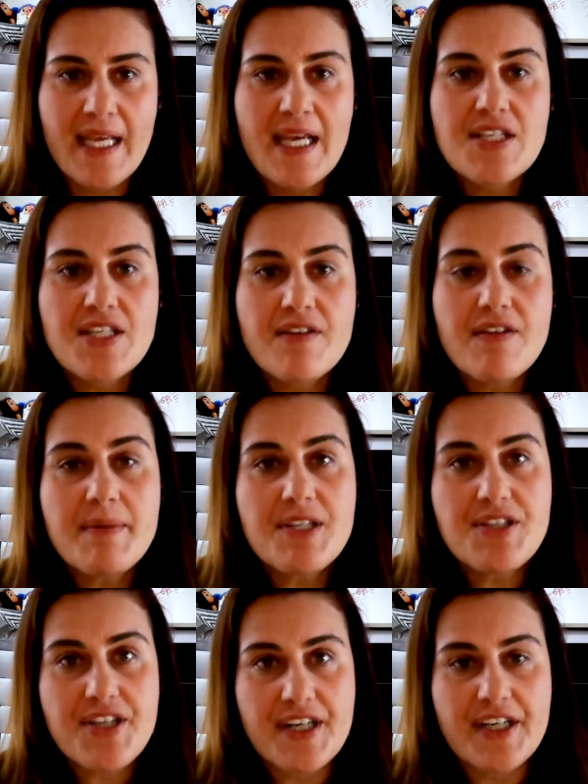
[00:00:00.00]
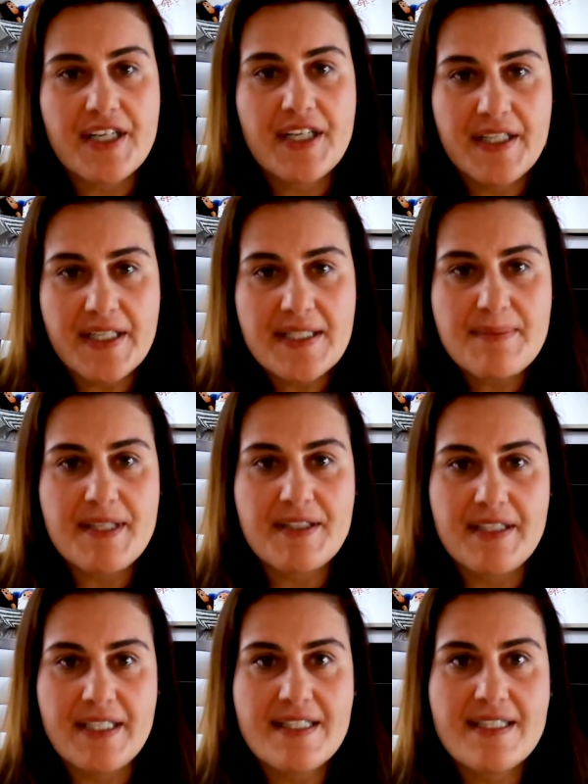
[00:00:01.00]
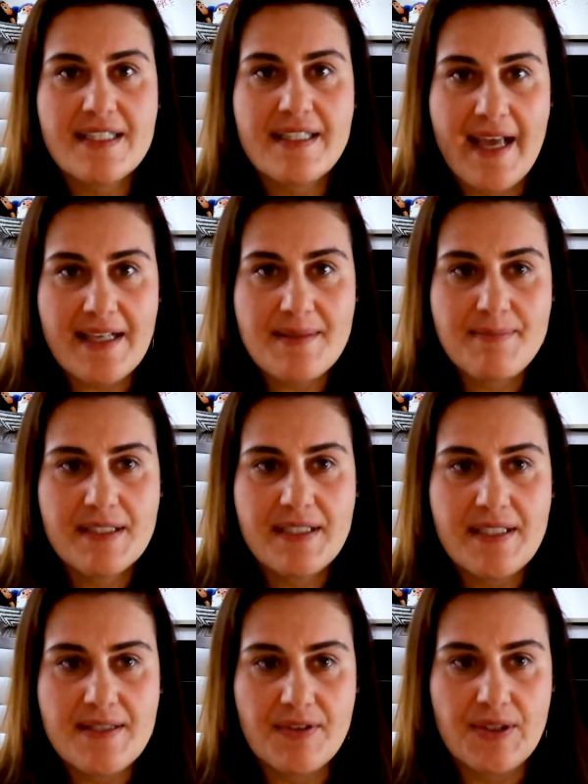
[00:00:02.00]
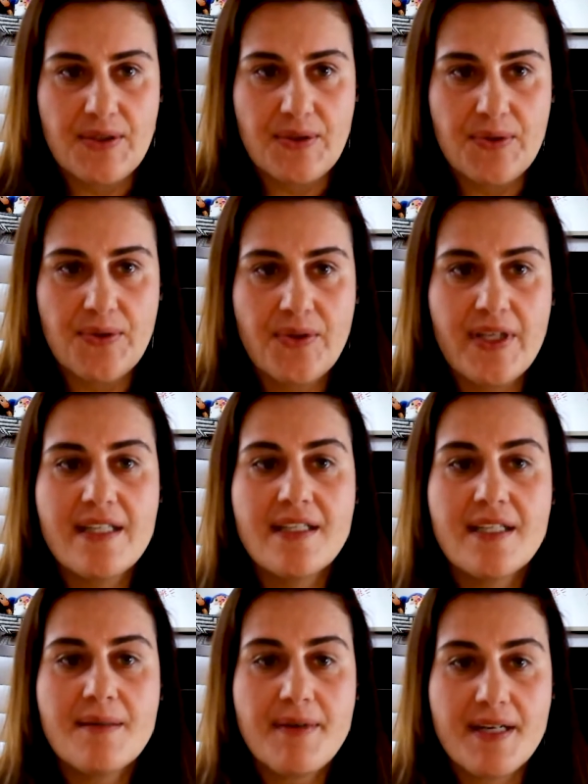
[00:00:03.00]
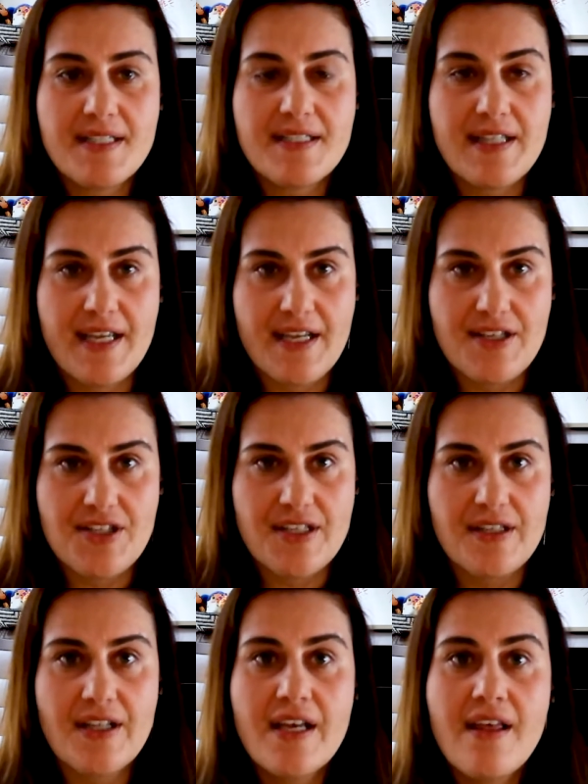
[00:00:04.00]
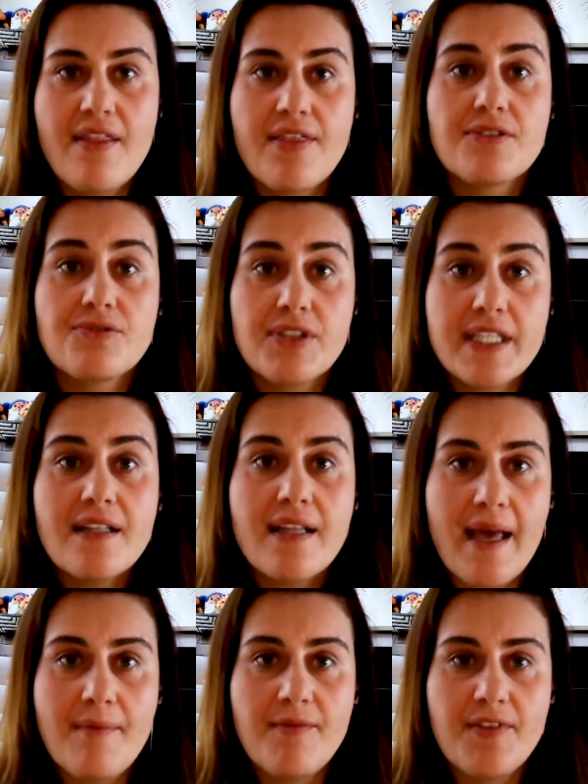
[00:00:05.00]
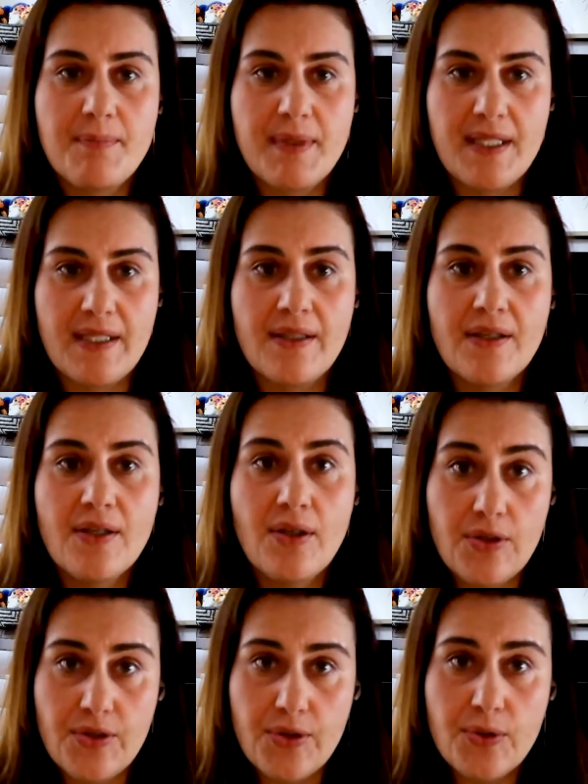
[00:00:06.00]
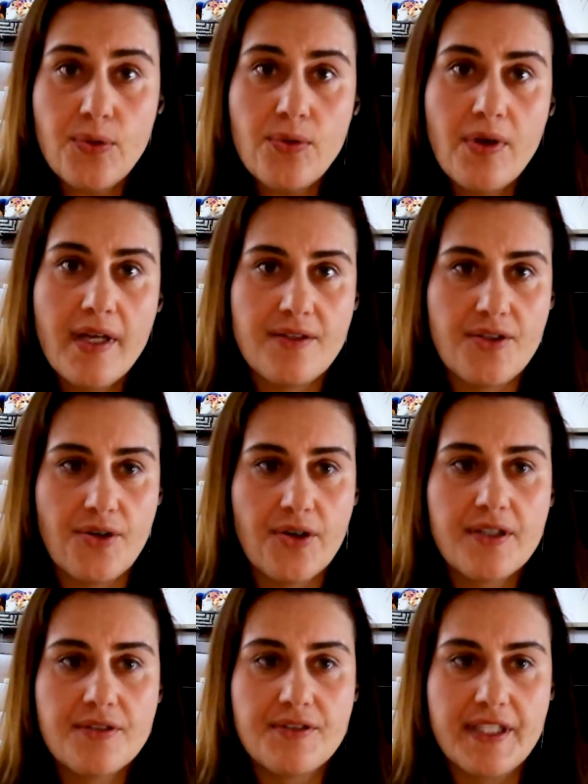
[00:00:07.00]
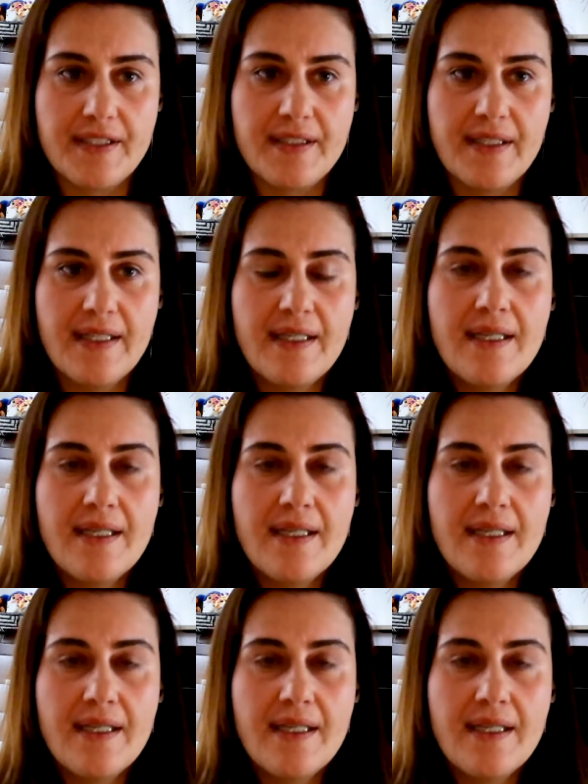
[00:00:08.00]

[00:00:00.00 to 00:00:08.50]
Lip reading: She will be sharing her experience and expertise with you in her presentation, The Real MVP, You and Your Career.